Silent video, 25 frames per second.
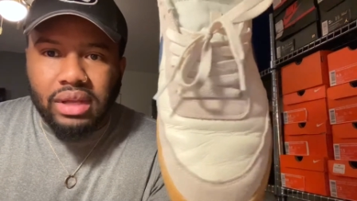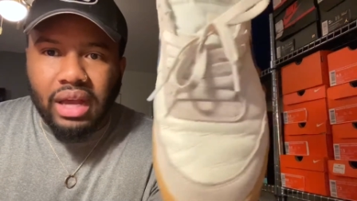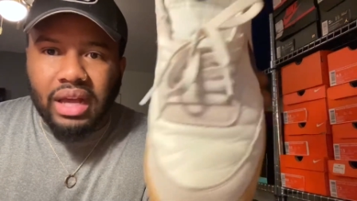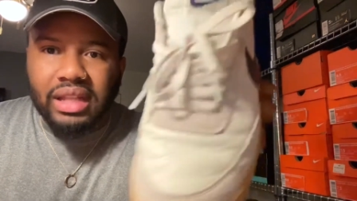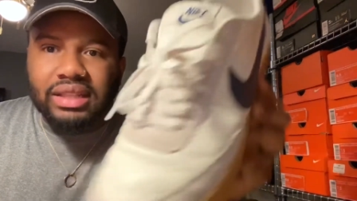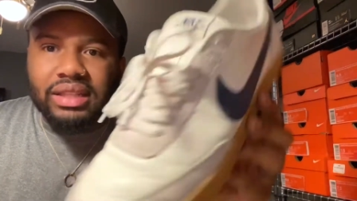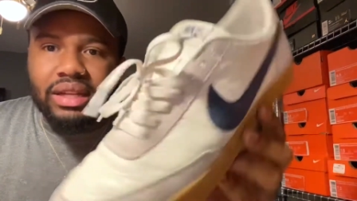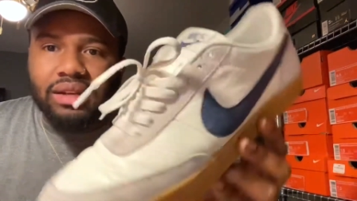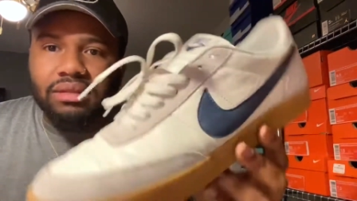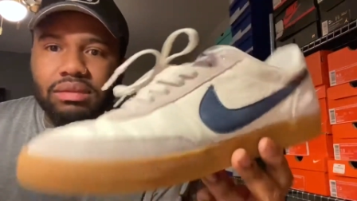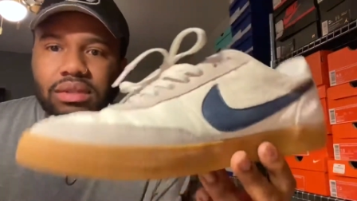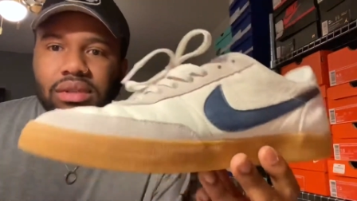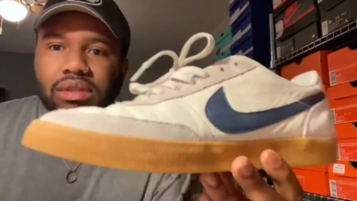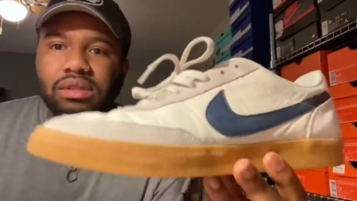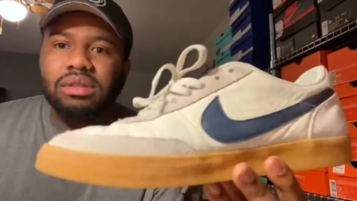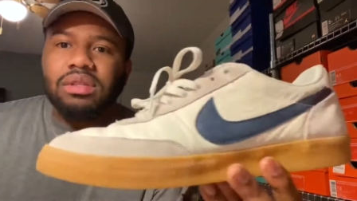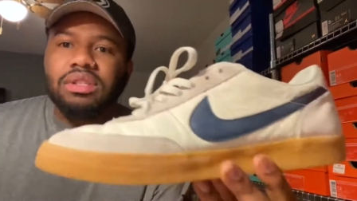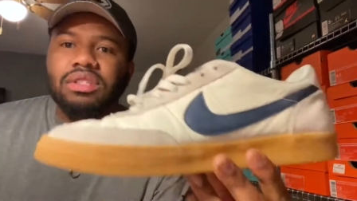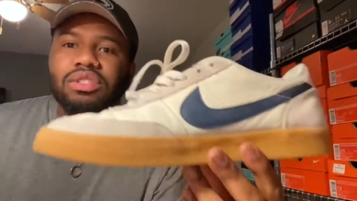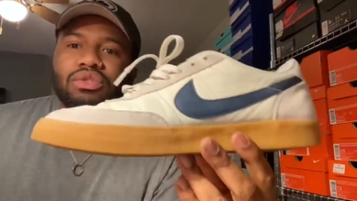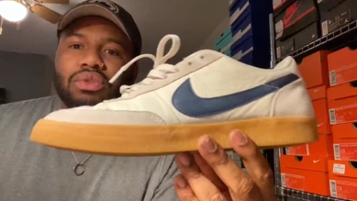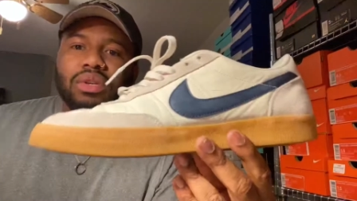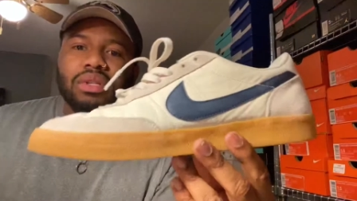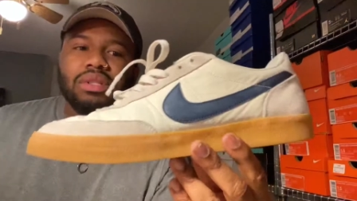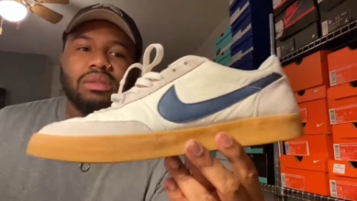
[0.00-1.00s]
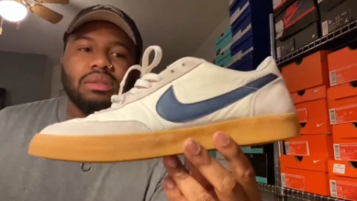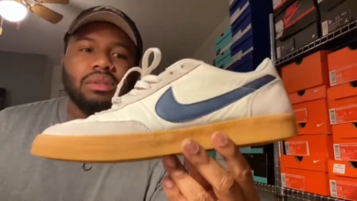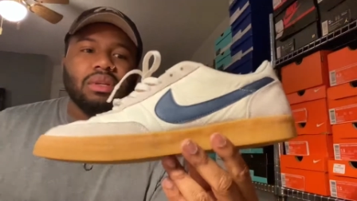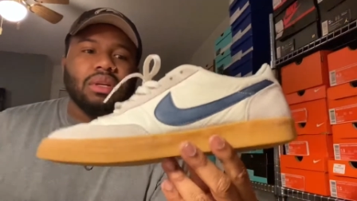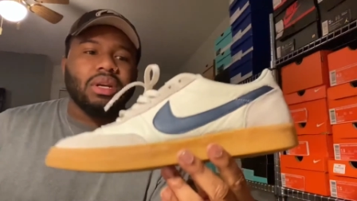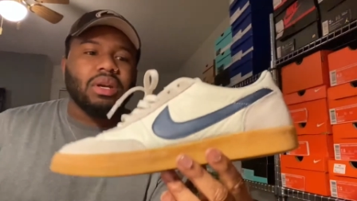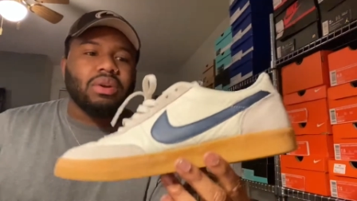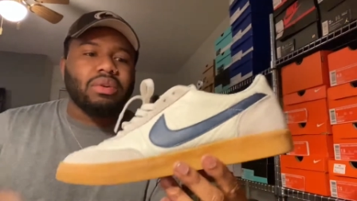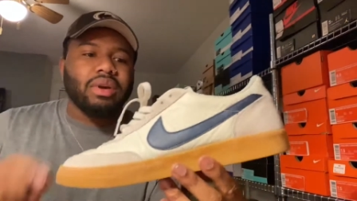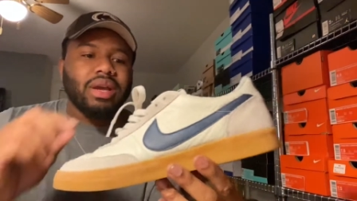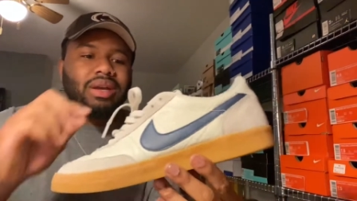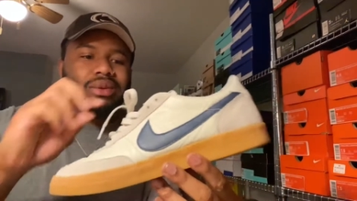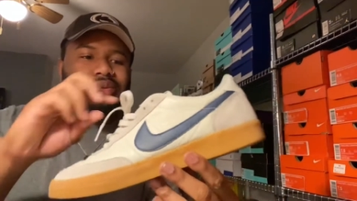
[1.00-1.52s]
I love these. These joints look
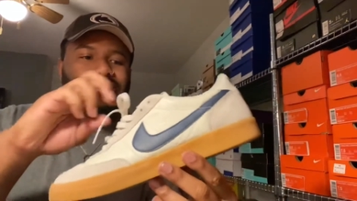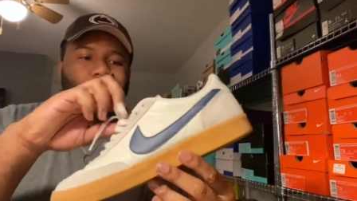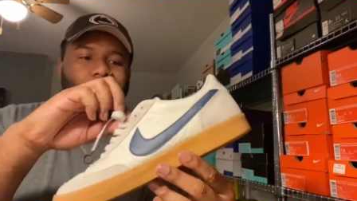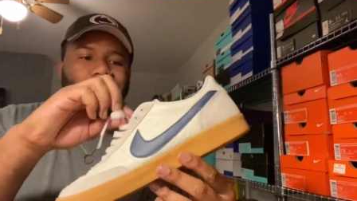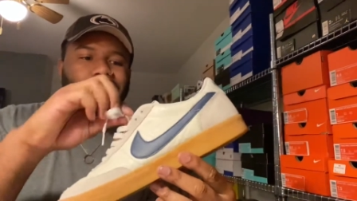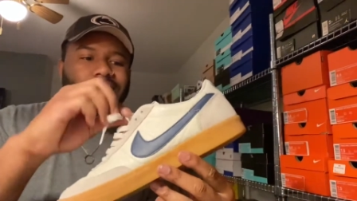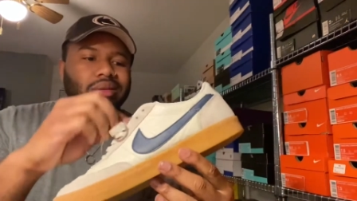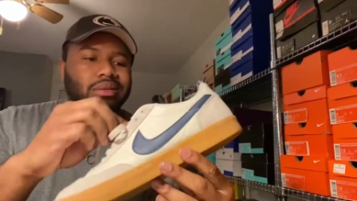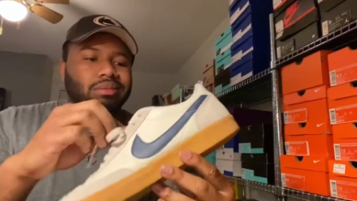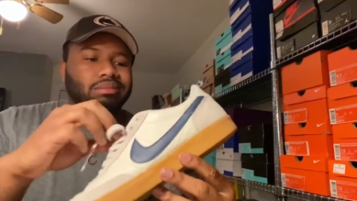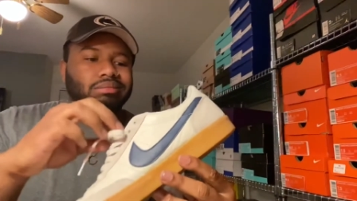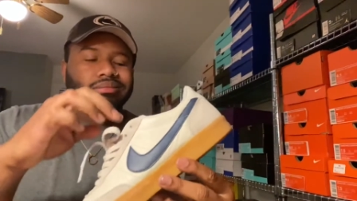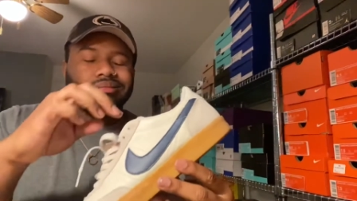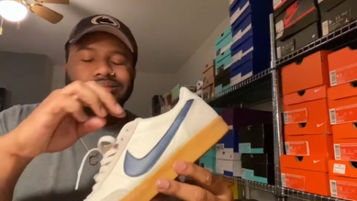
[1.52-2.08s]
great with